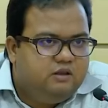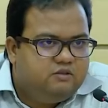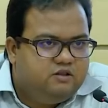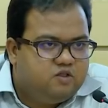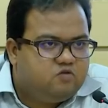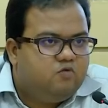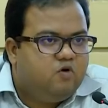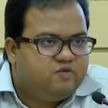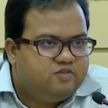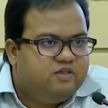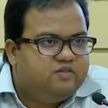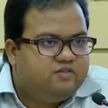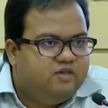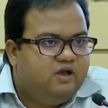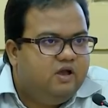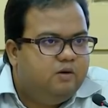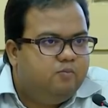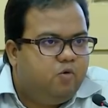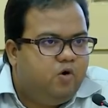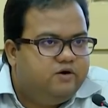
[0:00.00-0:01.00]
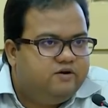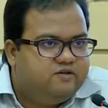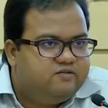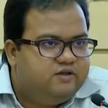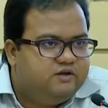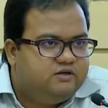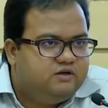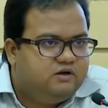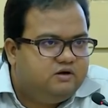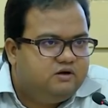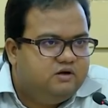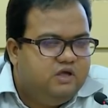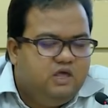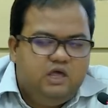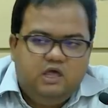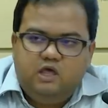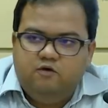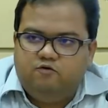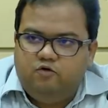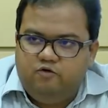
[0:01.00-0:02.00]
This was the single point agenda.
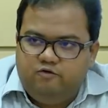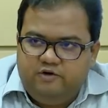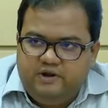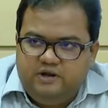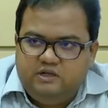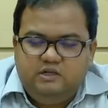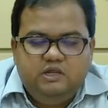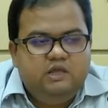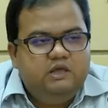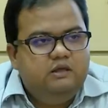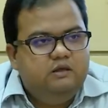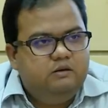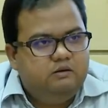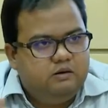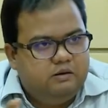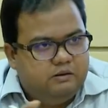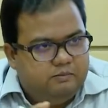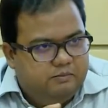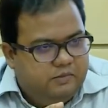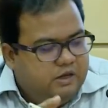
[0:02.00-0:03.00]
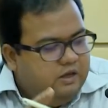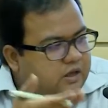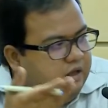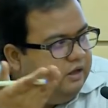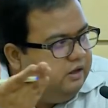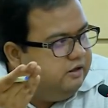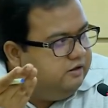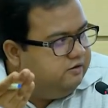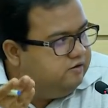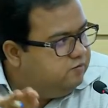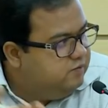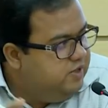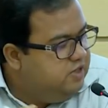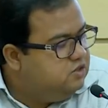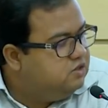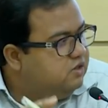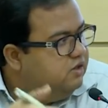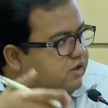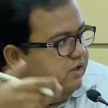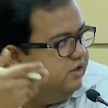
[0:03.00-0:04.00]
If you read the
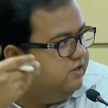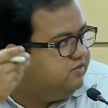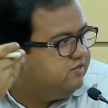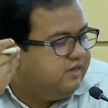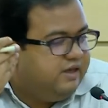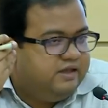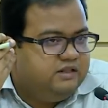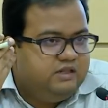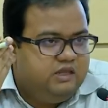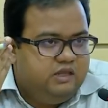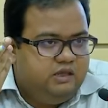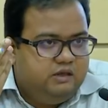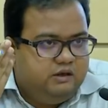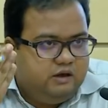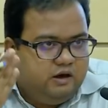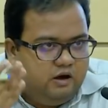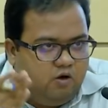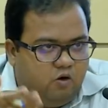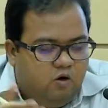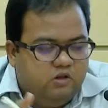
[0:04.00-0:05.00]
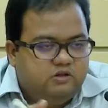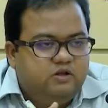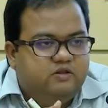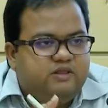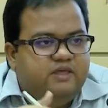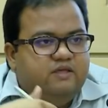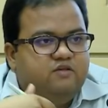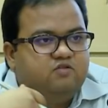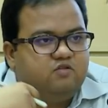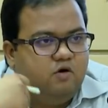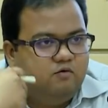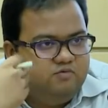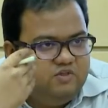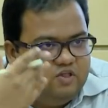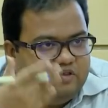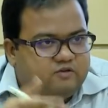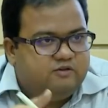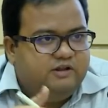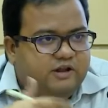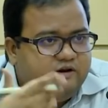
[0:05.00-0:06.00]
speeches and all the things of
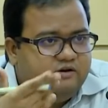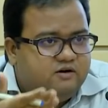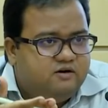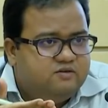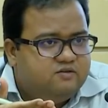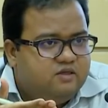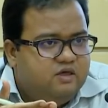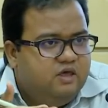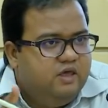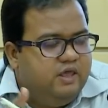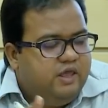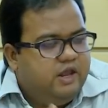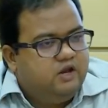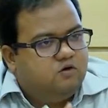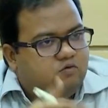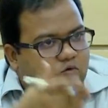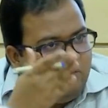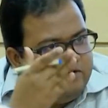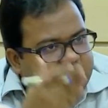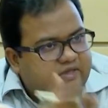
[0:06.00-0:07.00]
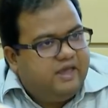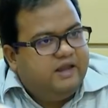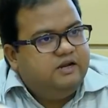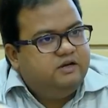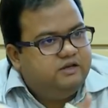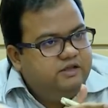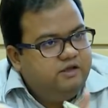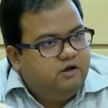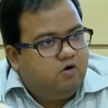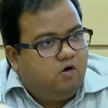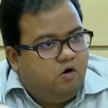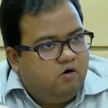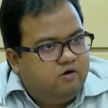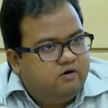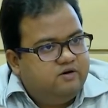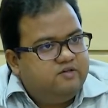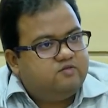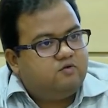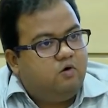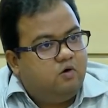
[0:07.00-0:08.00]
these leaders, it was
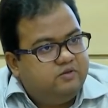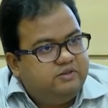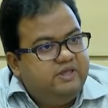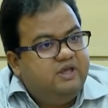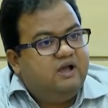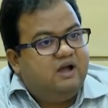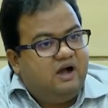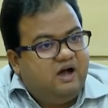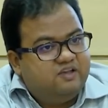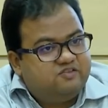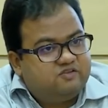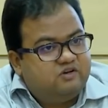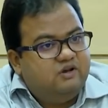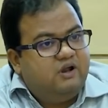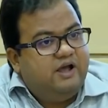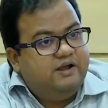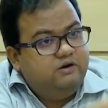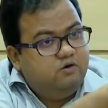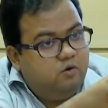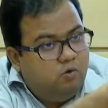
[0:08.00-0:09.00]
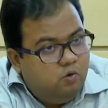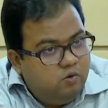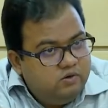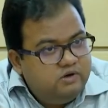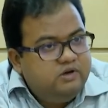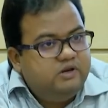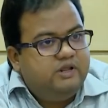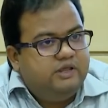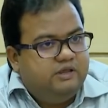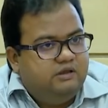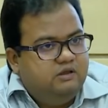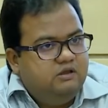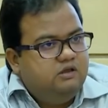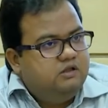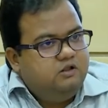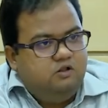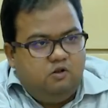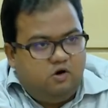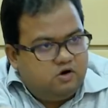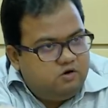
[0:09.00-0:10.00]
anti-Congress on the caste line only,
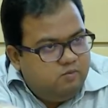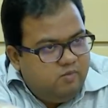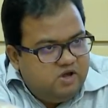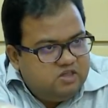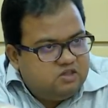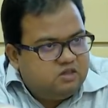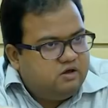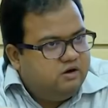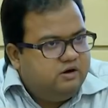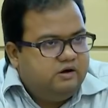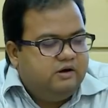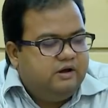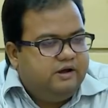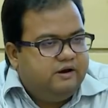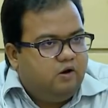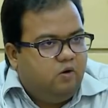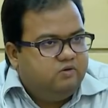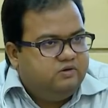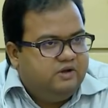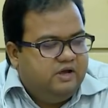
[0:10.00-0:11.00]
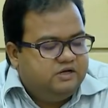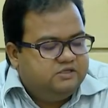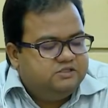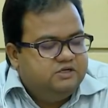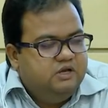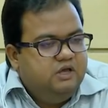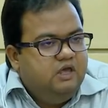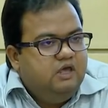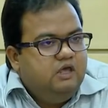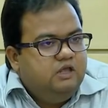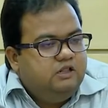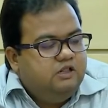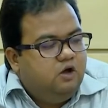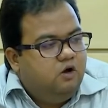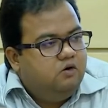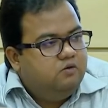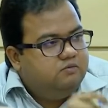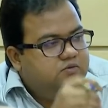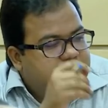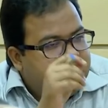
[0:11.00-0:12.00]
not much around that.
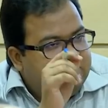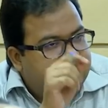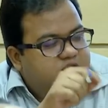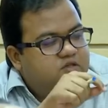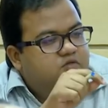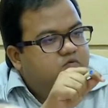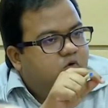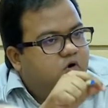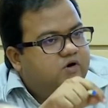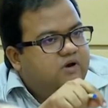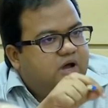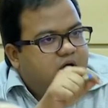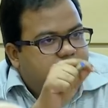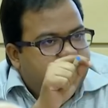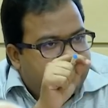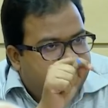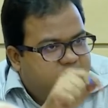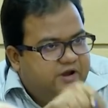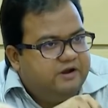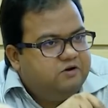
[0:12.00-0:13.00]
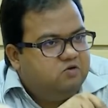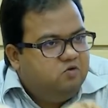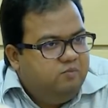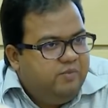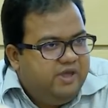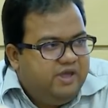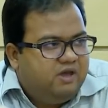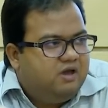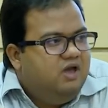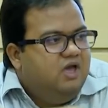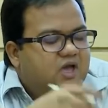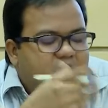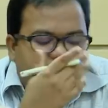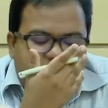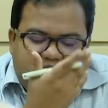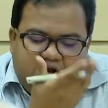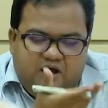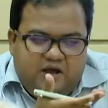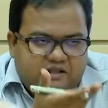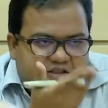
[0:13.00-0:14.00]
Now, this is what I was trying to make,
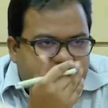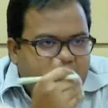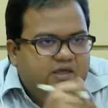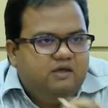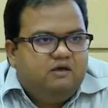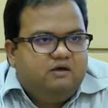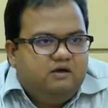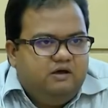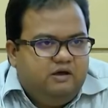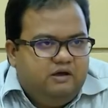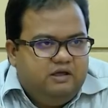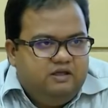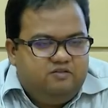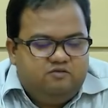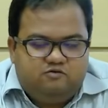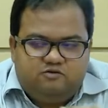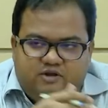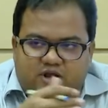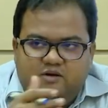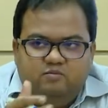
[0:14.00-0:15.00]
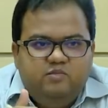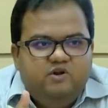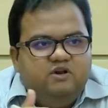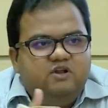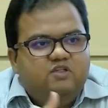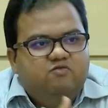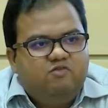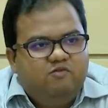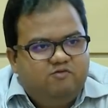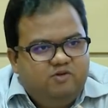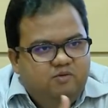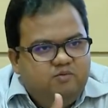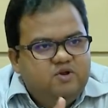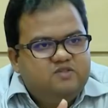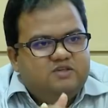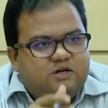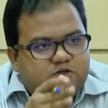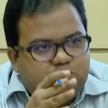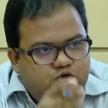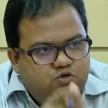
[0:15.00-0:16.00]
but I think 10 minutes, 15
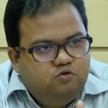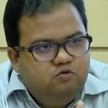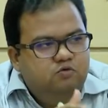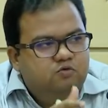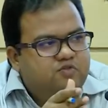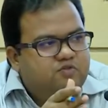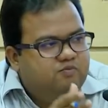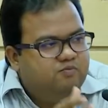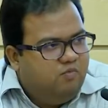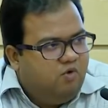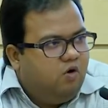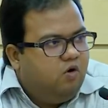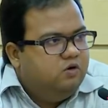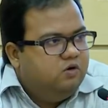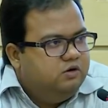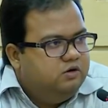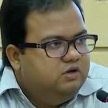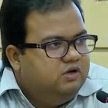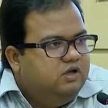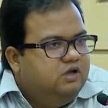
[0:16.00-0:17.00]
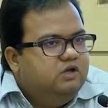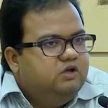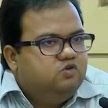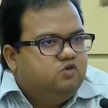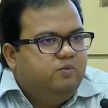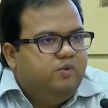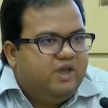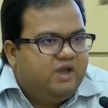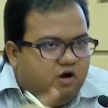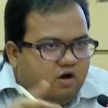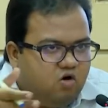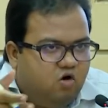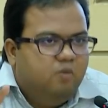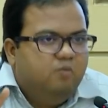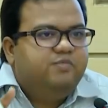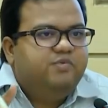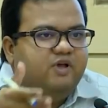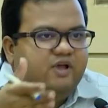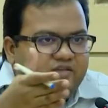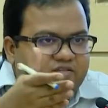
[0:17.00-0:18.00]
minutes are too small to make a
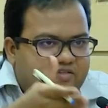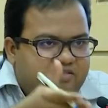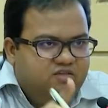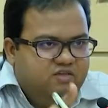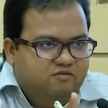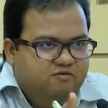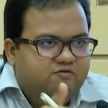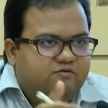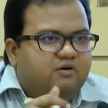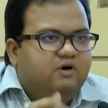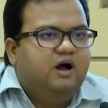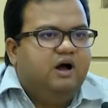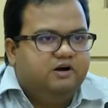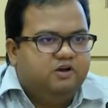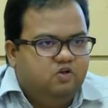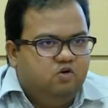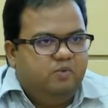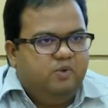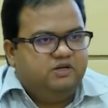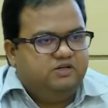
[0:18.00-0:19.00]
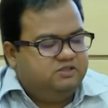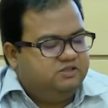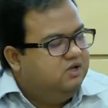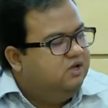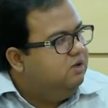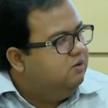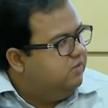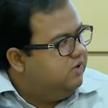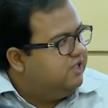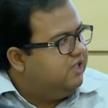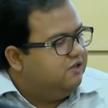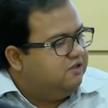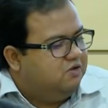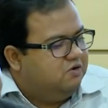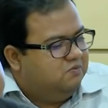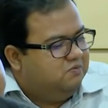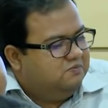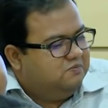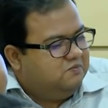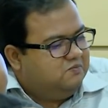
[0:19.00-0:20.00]
comprehensive argument. But thank
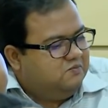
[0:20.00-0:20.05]
you.